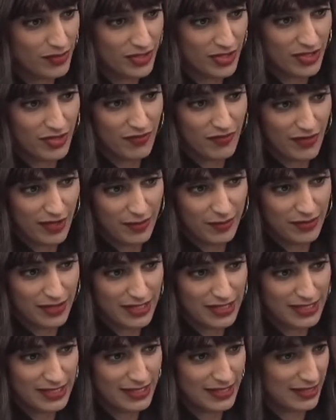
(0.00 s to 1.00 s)
to their
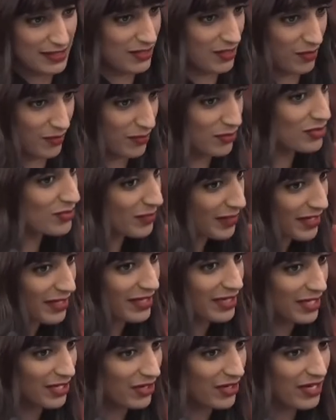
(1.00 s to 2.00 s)
families. It's almost been a
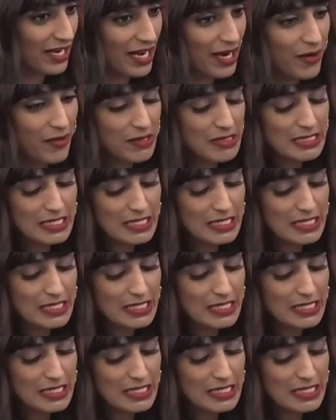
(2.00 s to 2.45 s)
year now,